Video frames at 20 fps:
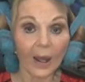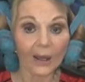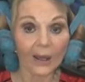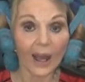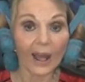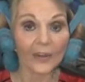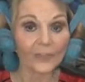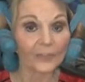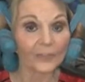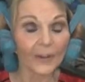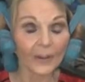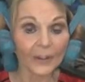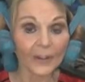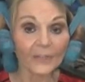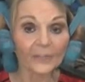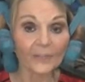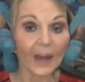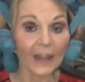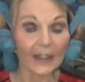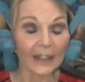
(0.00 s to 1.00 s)
have very
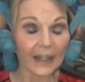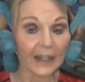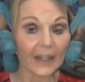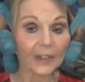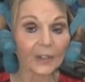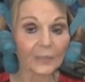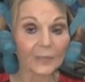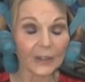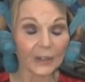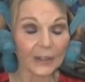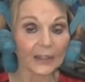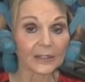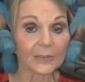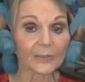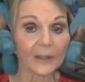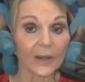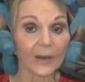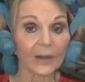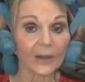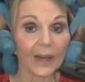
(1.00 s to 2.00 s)
fine hair, and because
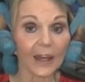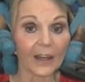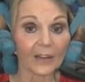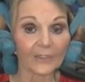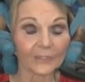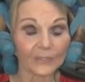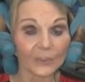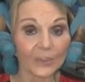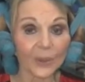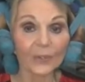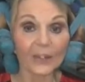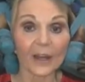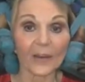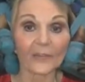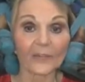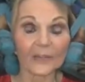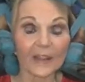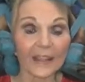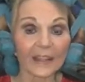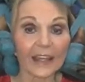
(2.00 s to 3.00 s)
we don't
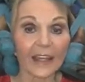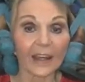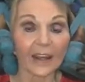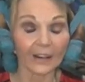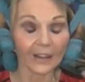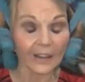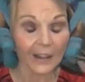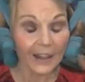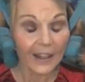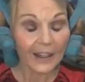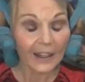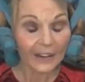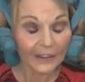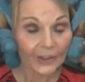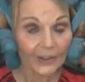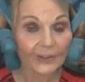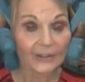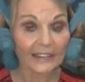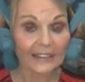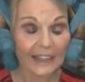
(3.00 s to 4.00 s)
have thick hair,
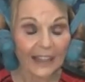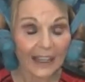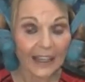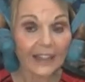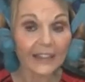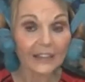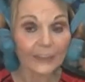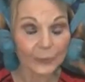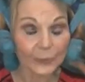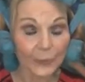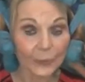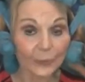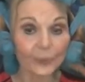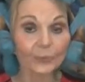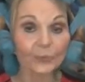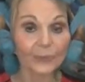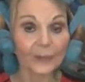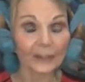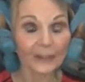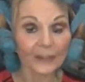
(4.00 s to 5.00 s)
those kinks will
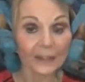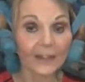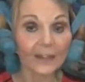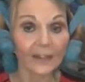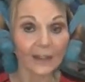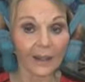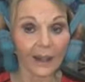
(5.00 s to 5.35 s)
really